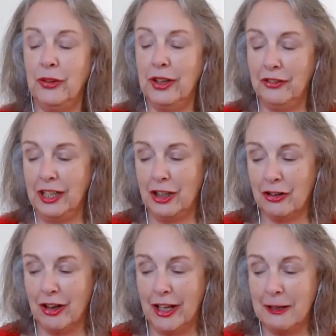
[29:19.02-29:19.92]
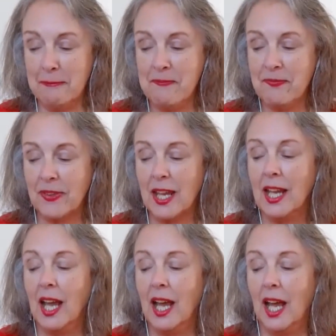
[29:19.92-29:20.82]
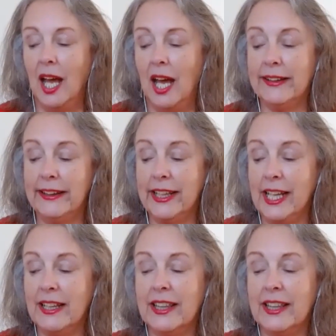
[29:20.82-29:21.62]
I will definitely try them. As I say,